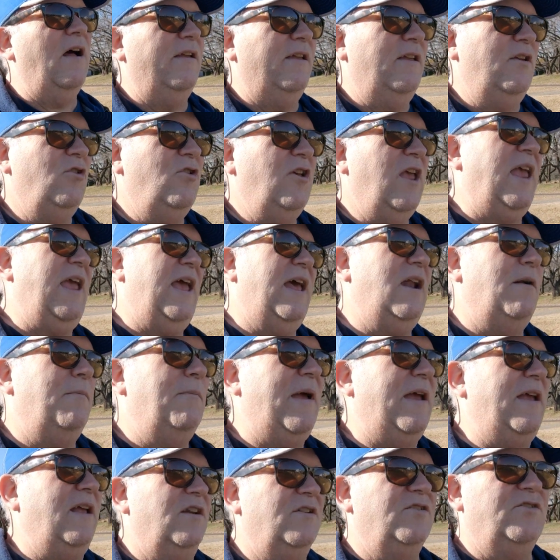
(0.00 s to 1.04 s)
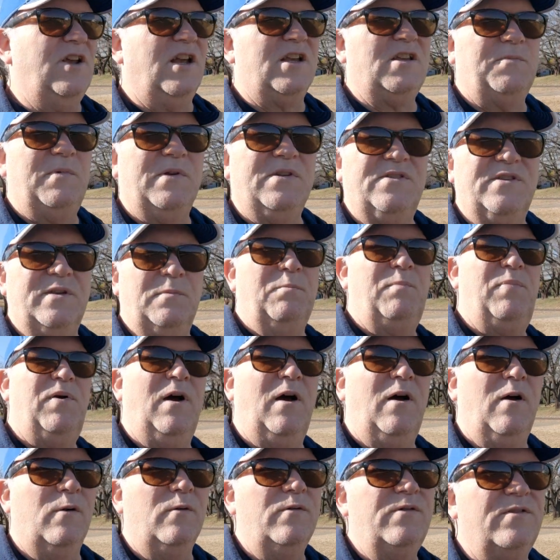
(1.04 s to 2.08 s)
you can make adjustments in
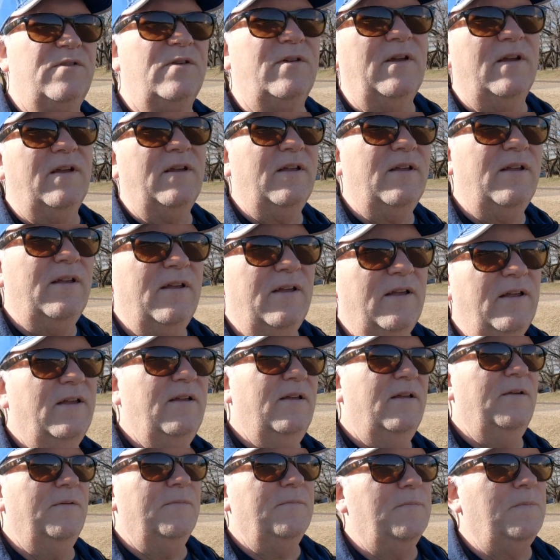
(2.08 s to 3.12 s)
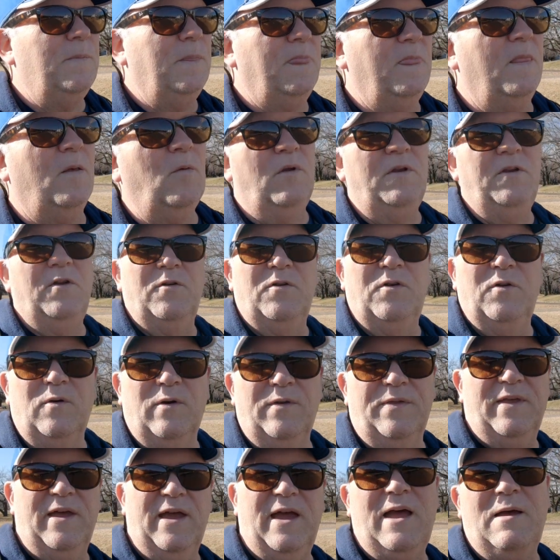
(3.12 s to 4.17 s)
post when you're
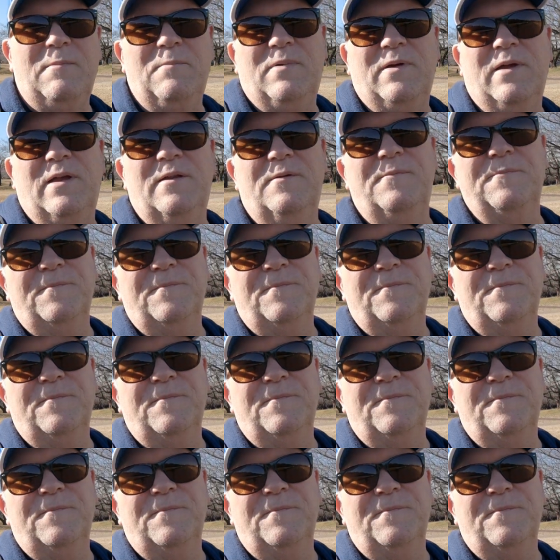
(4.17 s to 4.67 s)
doing that, but